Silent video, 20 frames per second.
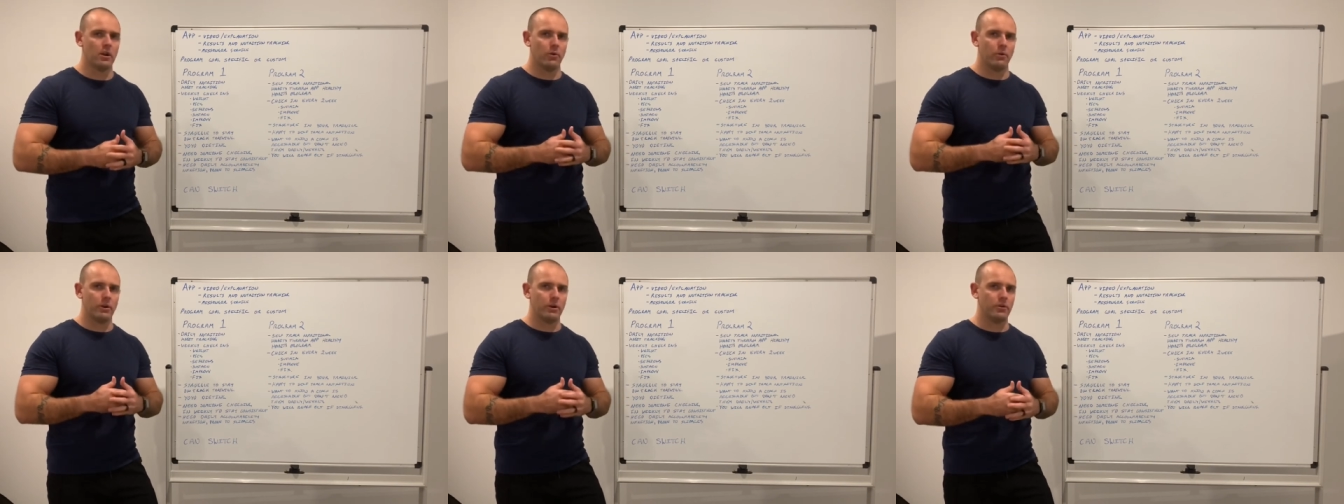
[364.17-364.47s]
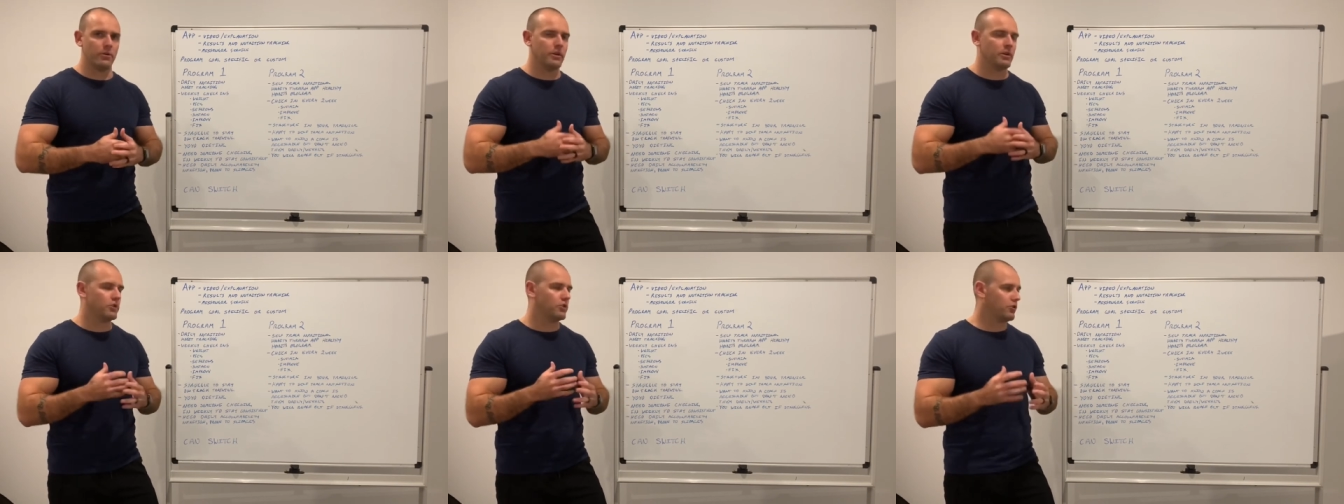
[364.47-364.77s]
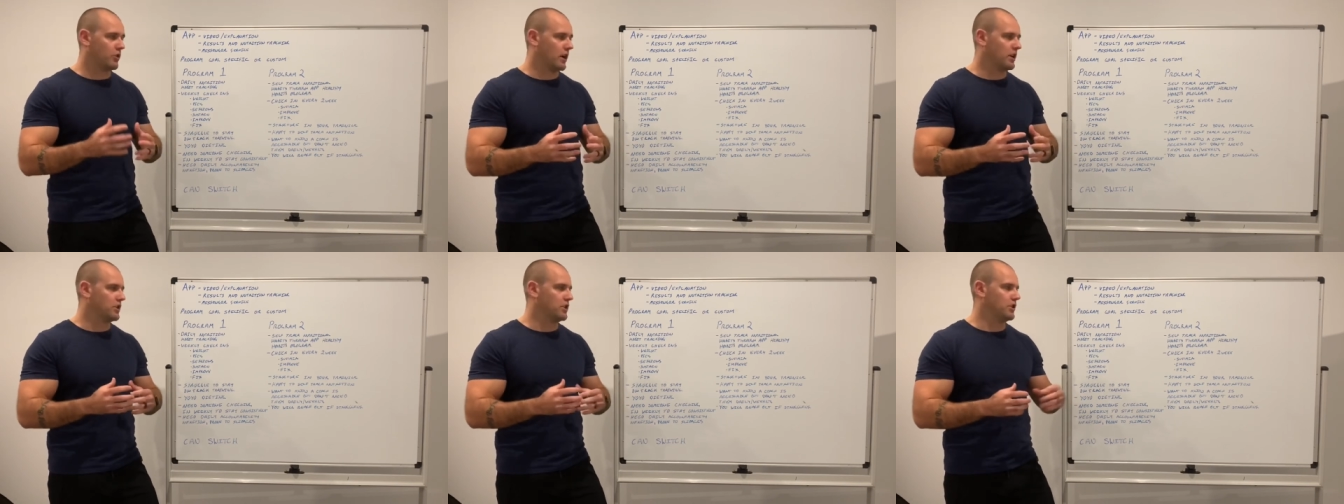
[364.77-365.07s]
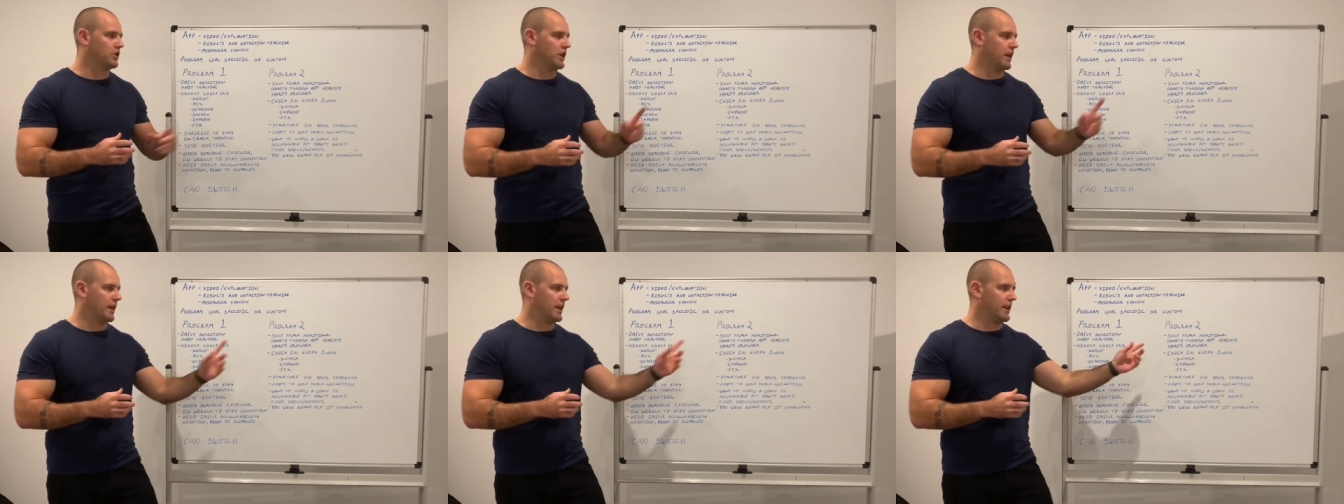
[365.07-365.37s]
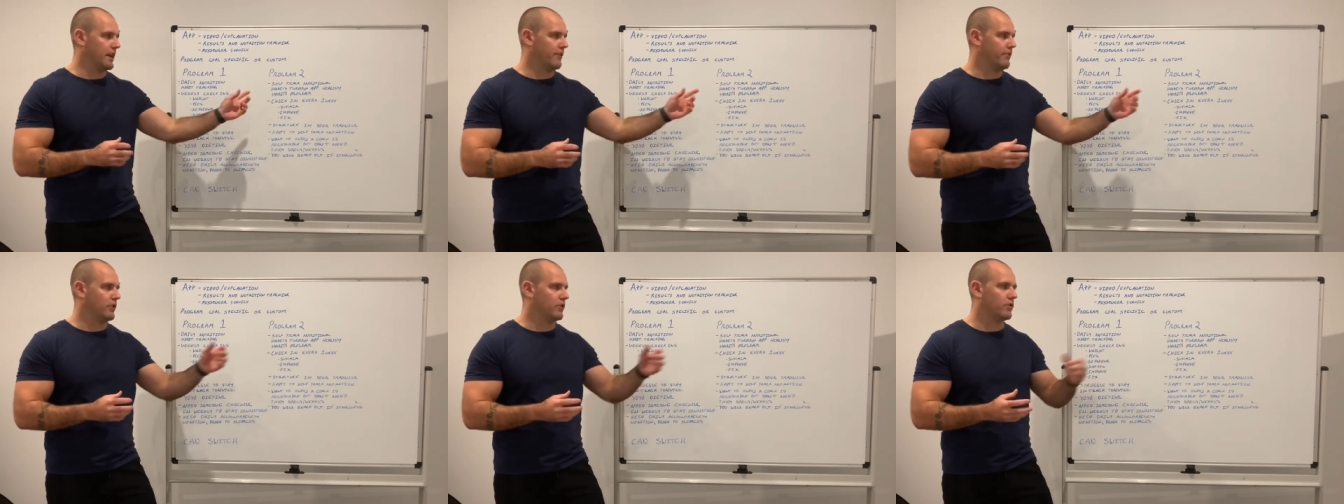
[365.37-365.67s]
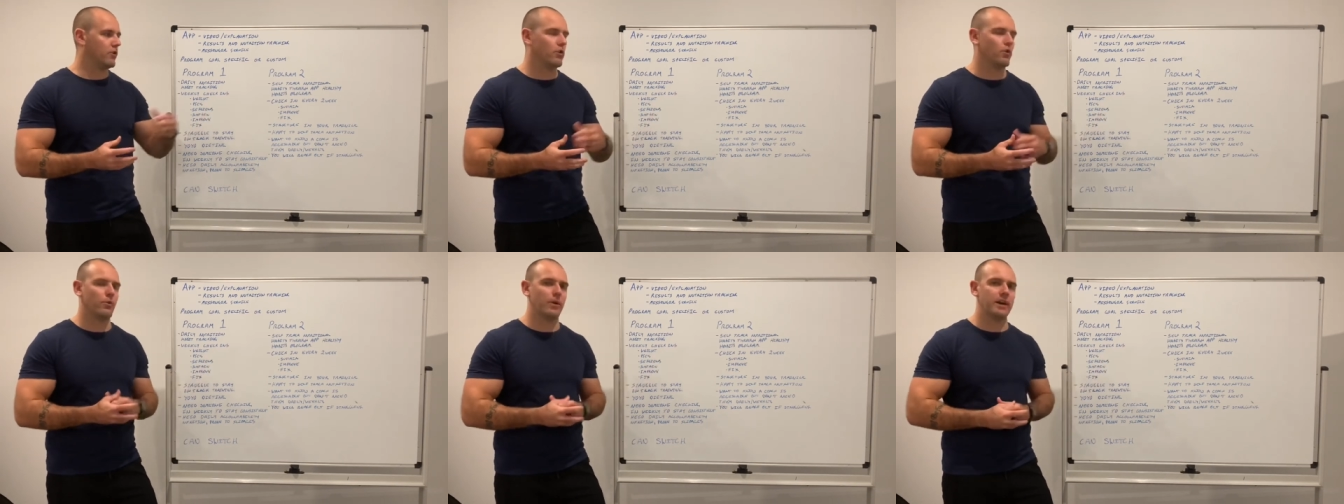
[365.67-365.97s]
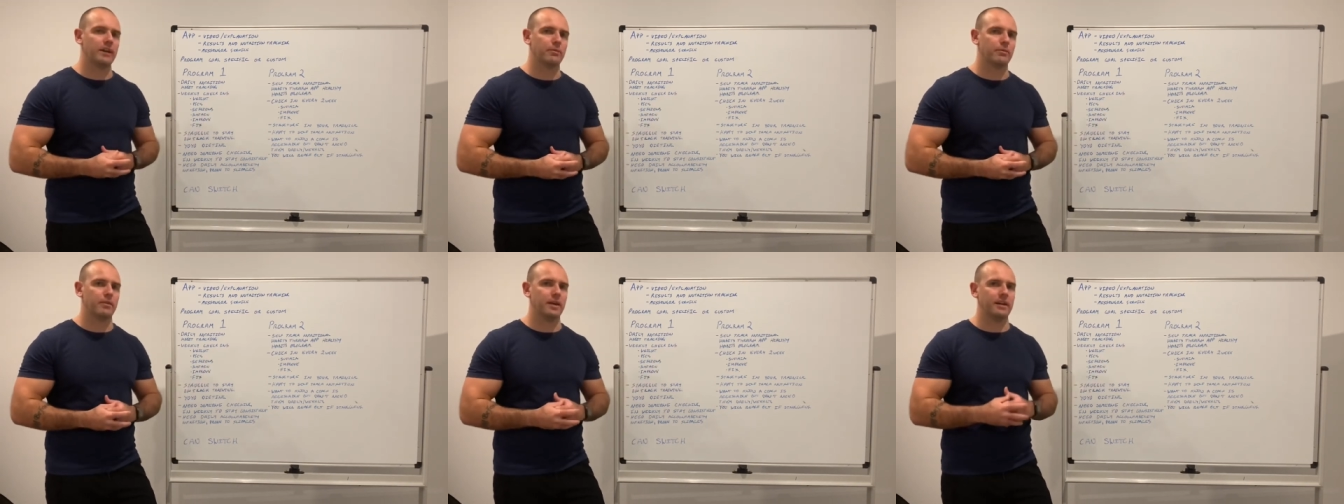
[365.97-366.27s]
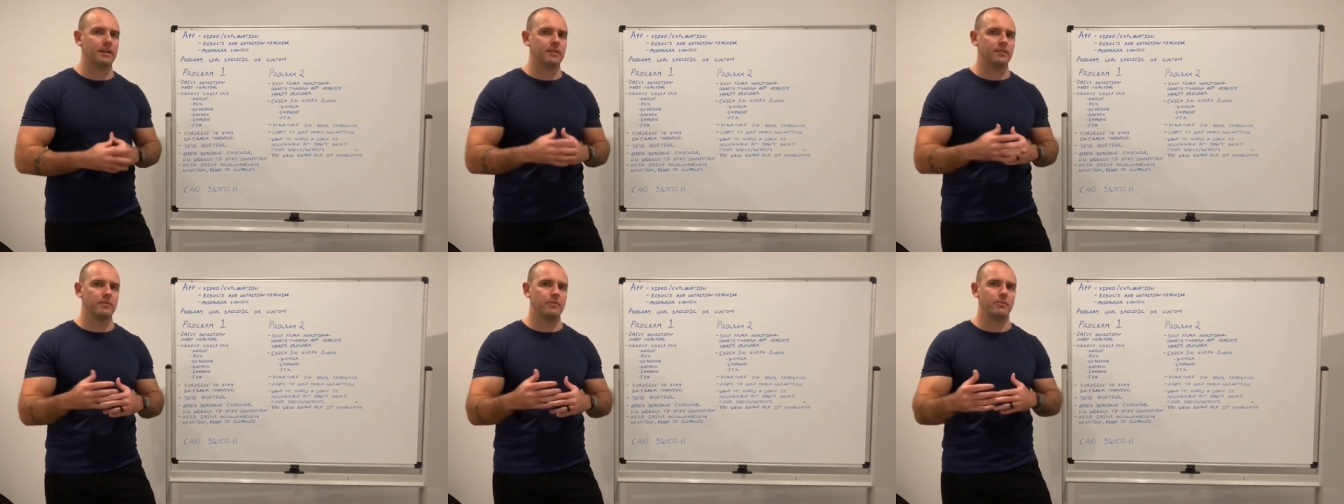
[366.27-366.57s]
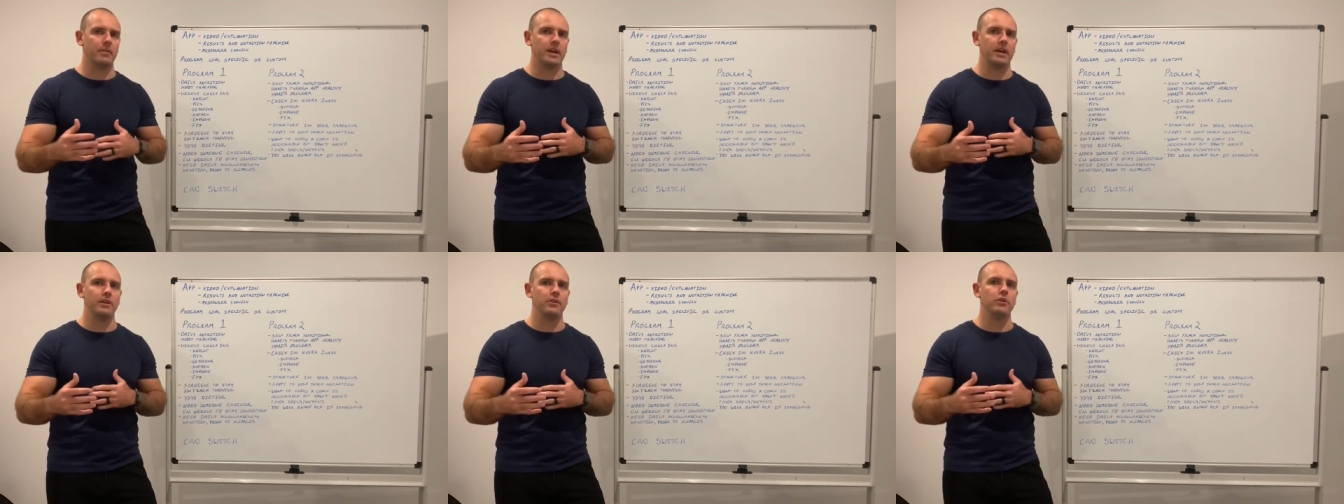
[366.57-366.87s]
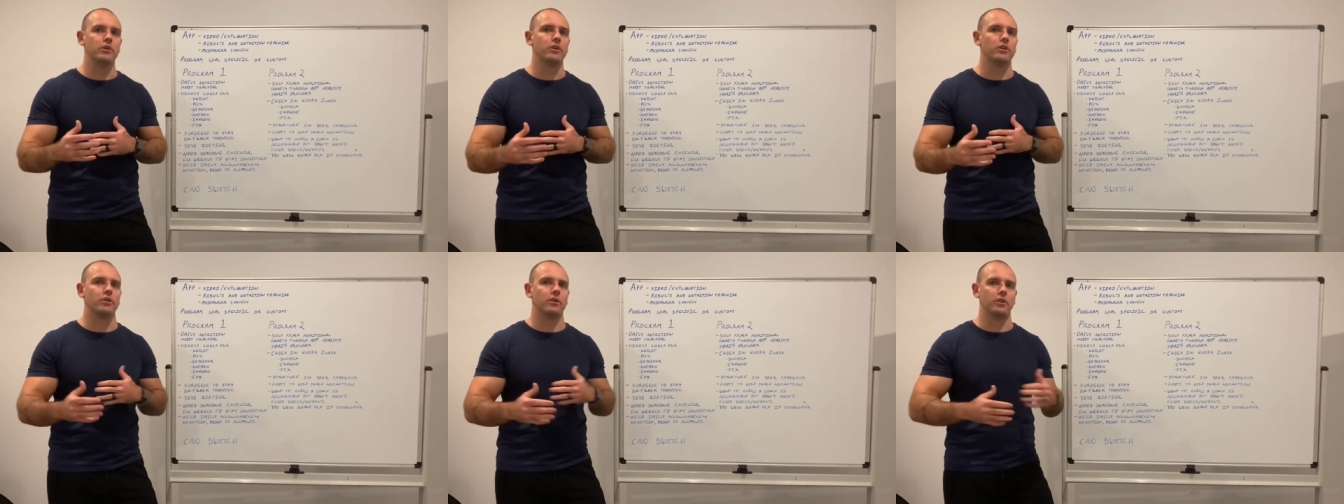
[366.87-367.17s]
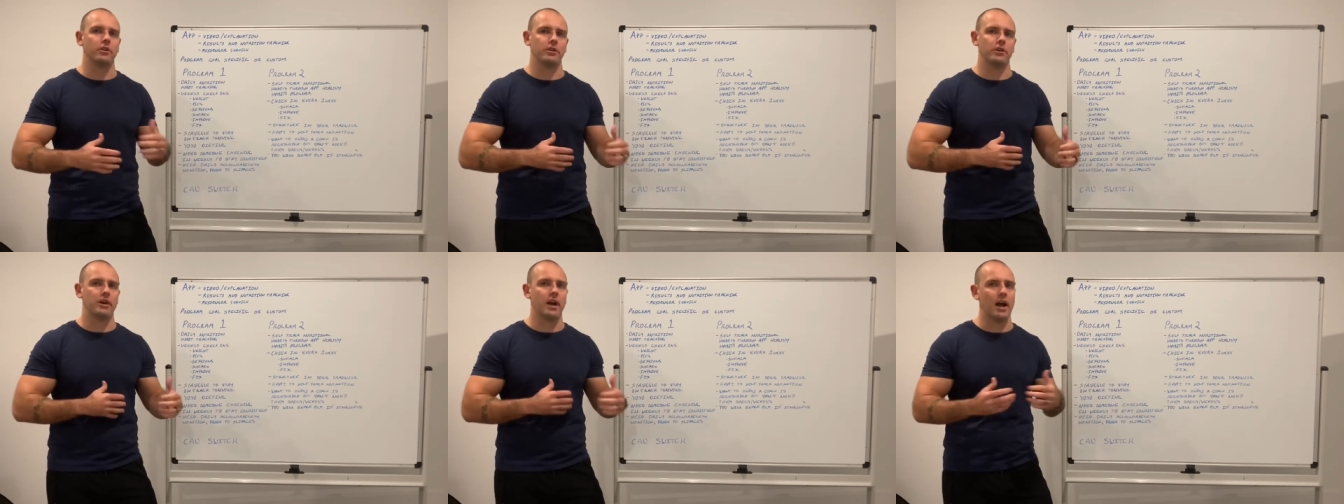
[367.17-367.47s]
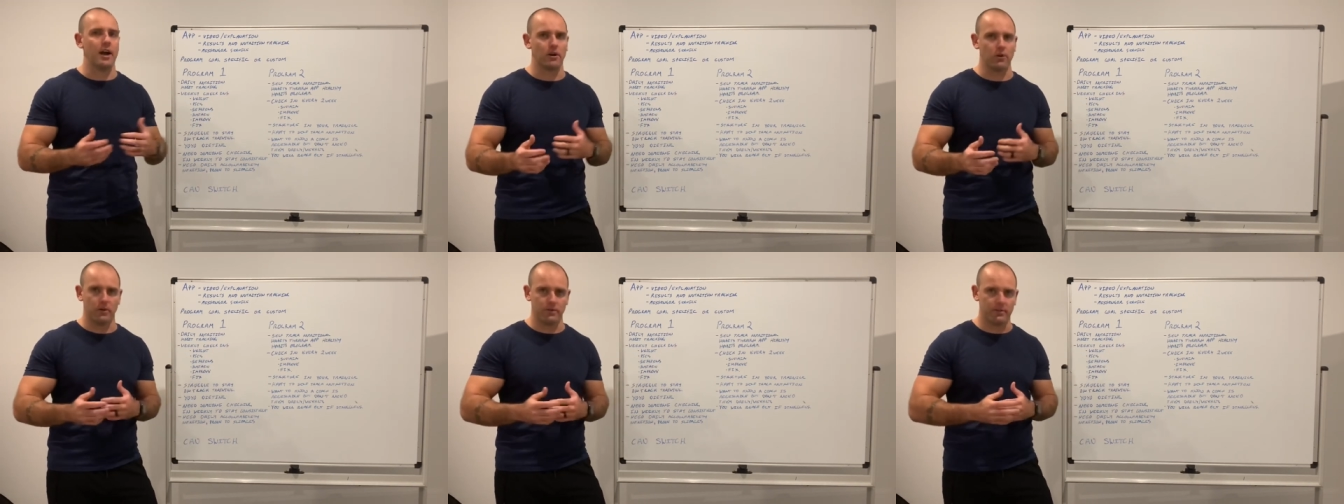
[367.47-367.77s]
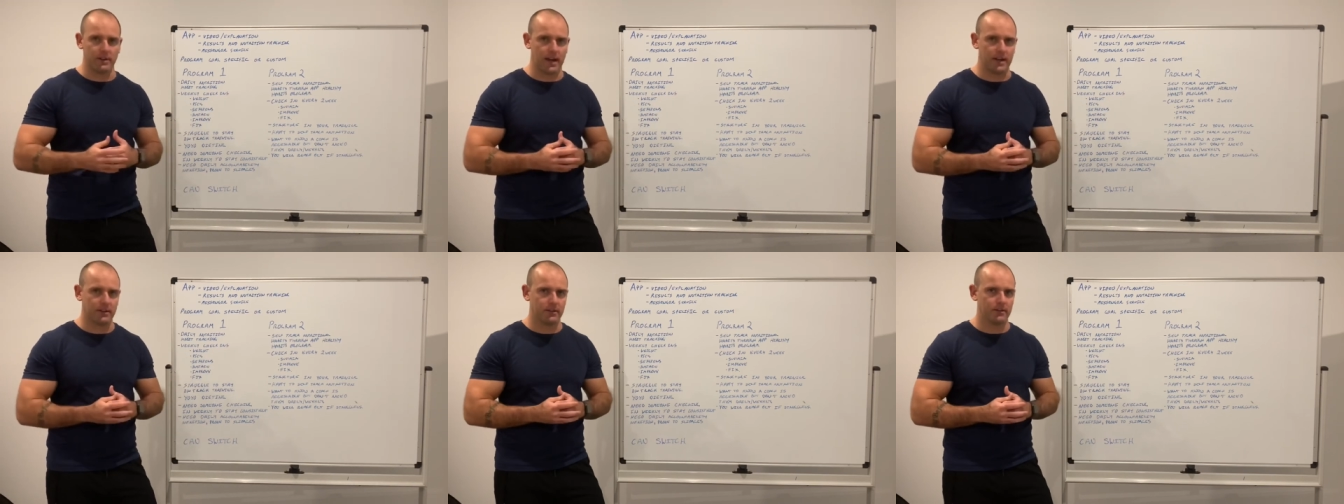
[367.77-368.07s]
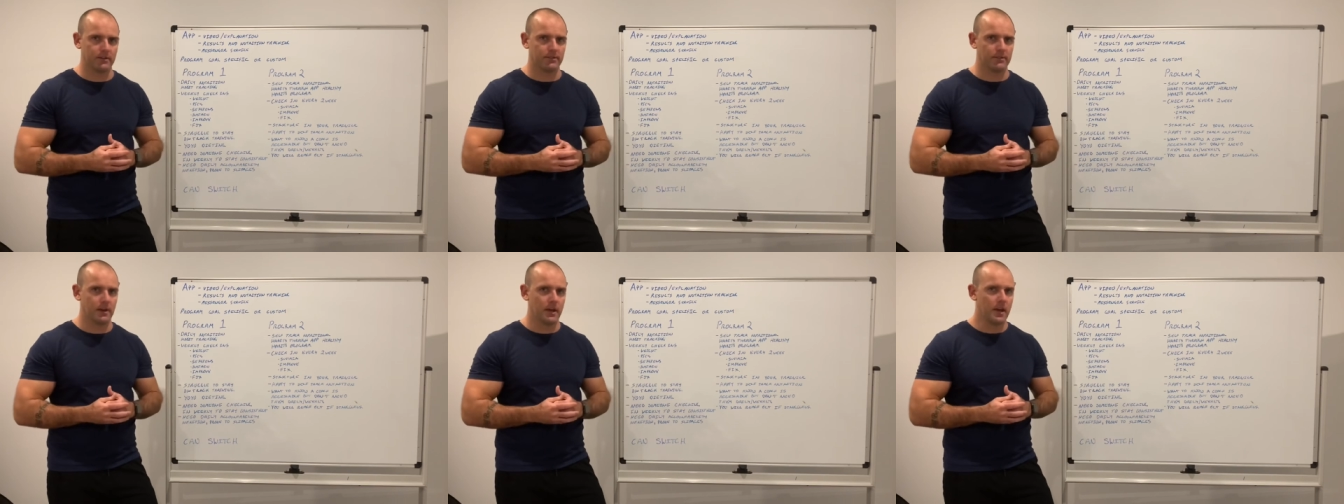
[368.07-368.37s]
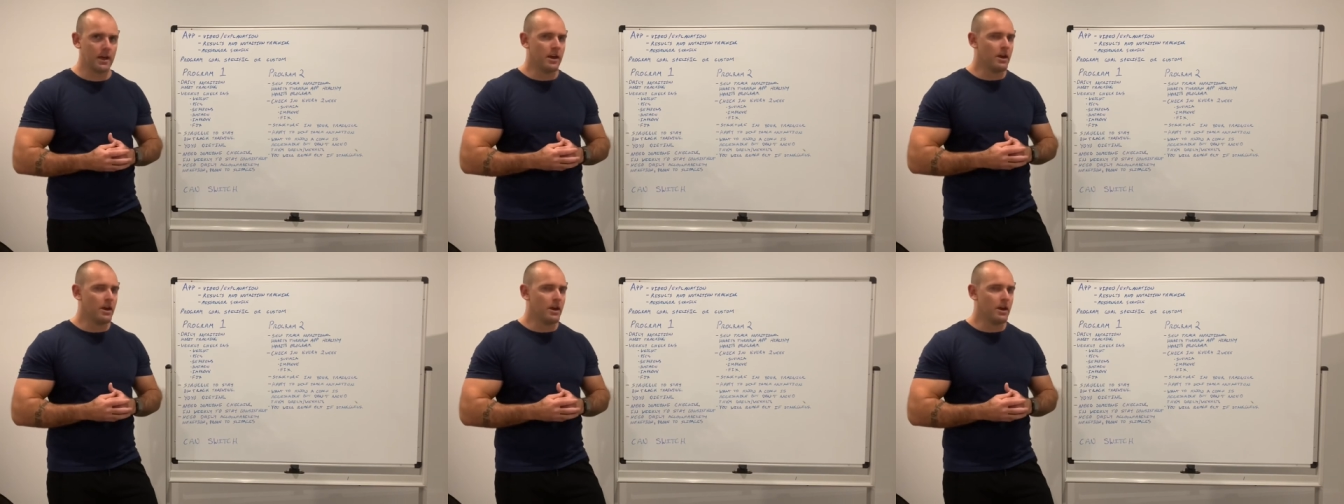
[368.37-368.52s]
We're doing a structured check-in every two weeks. But that doesn't mean you can you can't contact us.